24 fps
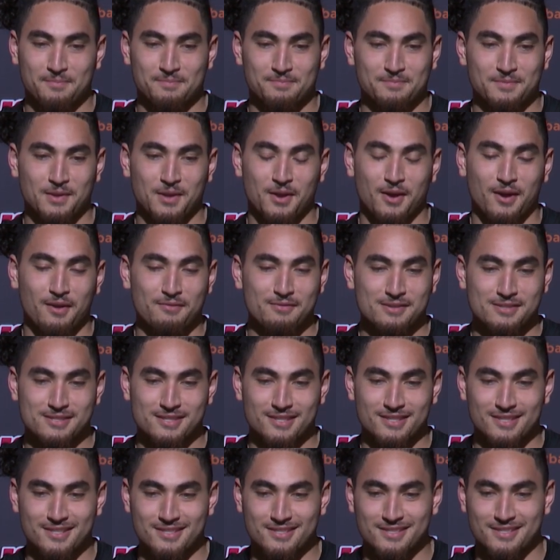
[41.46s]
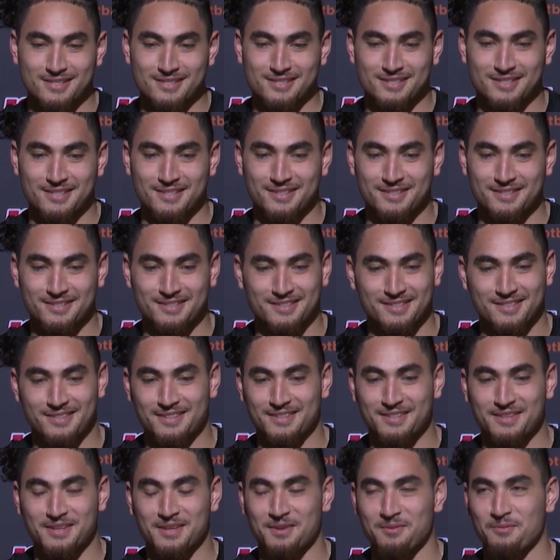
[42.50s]
you know, obviously this season
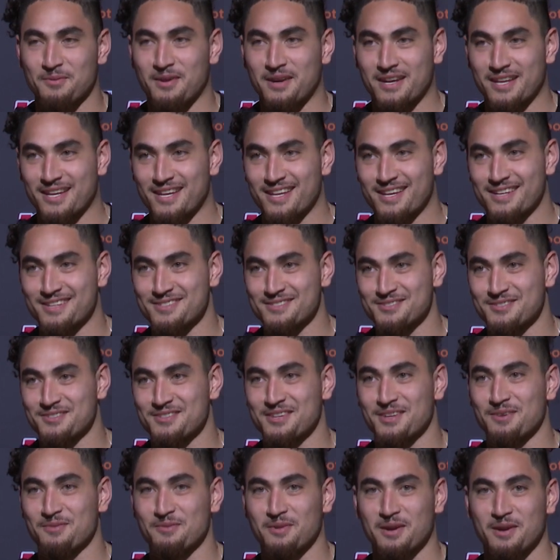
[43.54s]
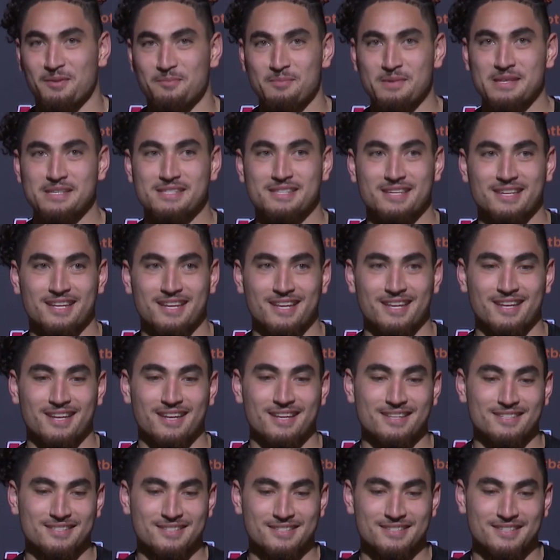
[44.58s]
didn't want to get injured, didn't want to miss it, and
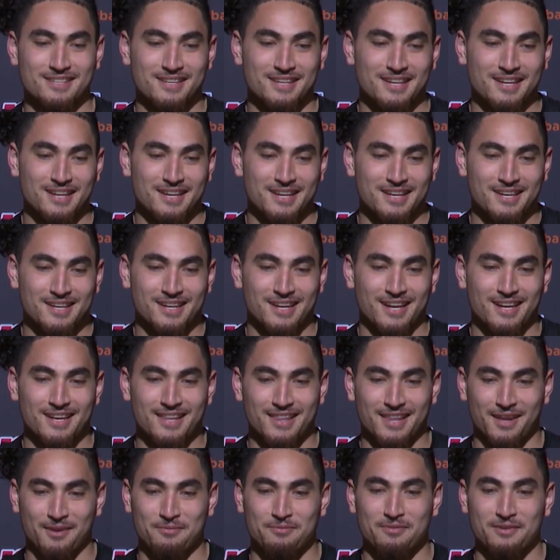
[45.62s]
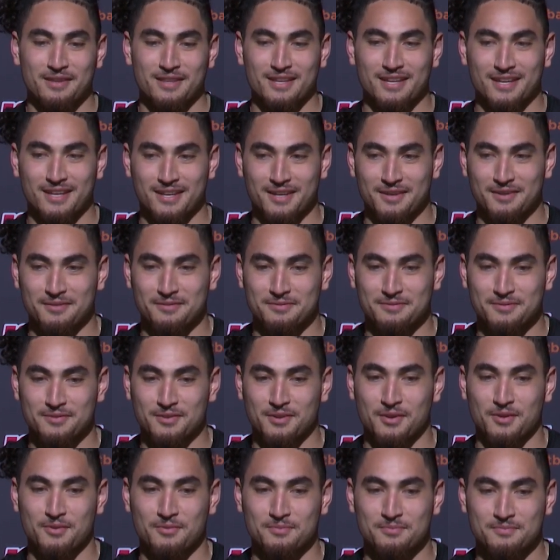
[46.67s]
it's kind of that feeling of, you
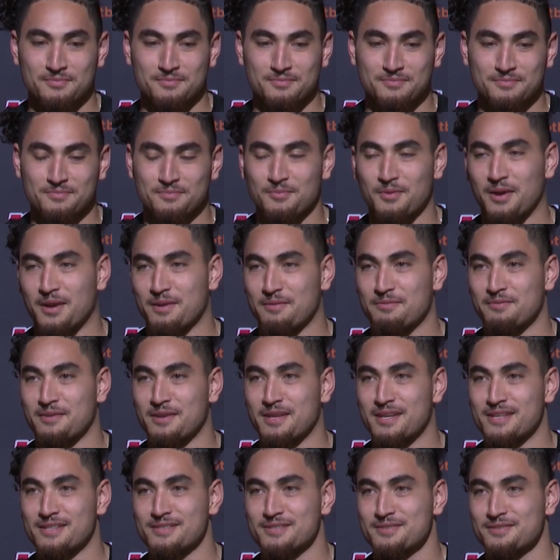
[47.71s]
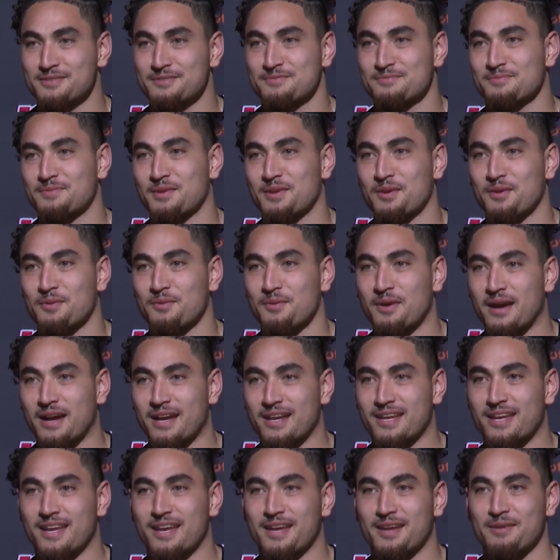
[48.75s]
know, want to finish, you know, why I
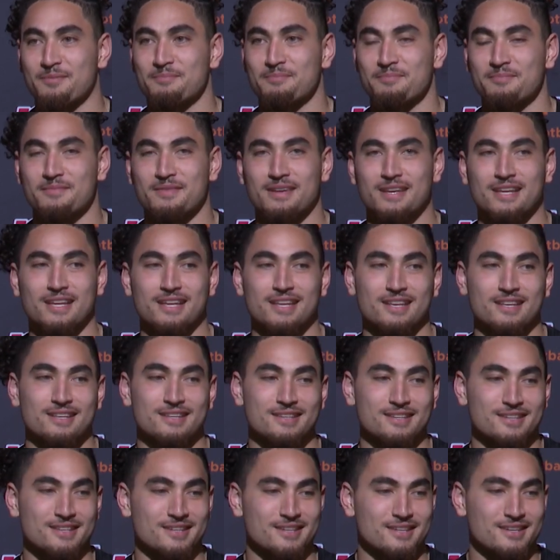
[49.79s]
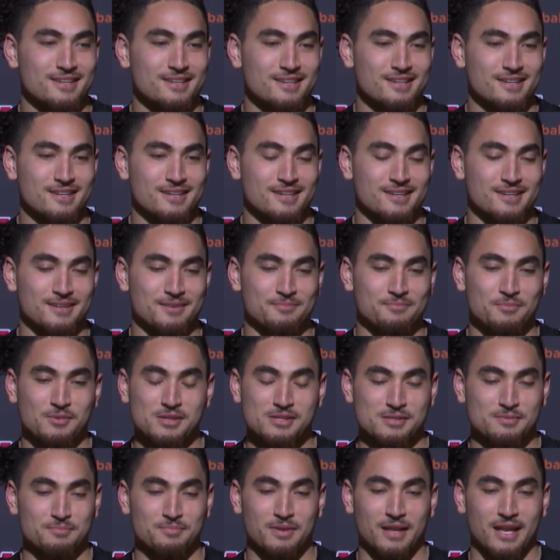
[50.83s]
came, and
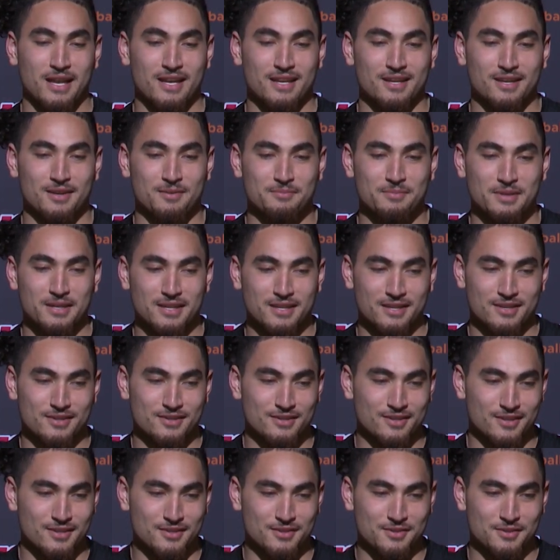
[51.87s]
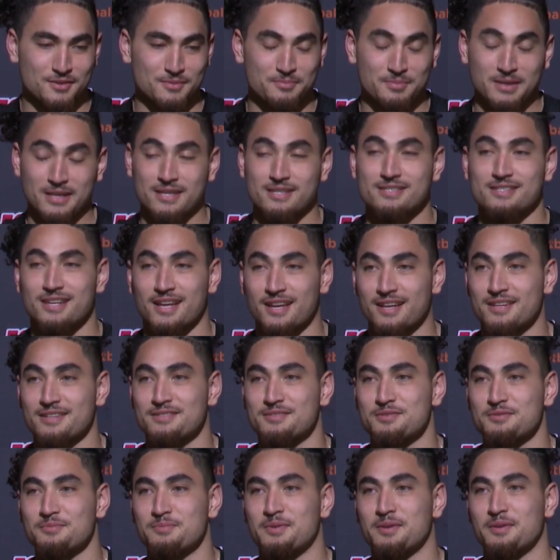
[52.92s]
wasn't planning on being here another year, but excited
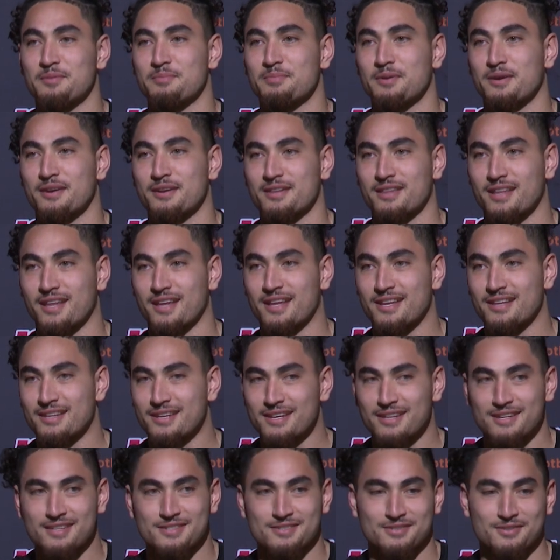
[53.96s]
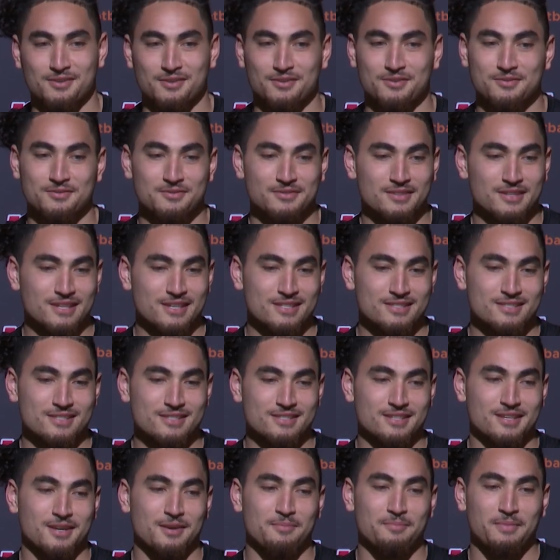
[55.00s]
to be a part of that. So
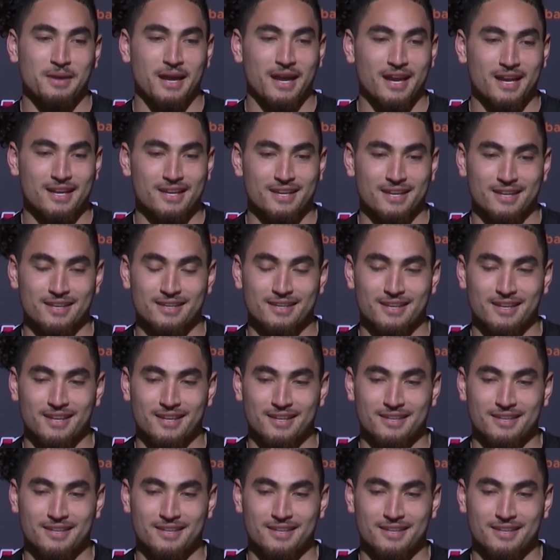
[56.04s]
just to come back and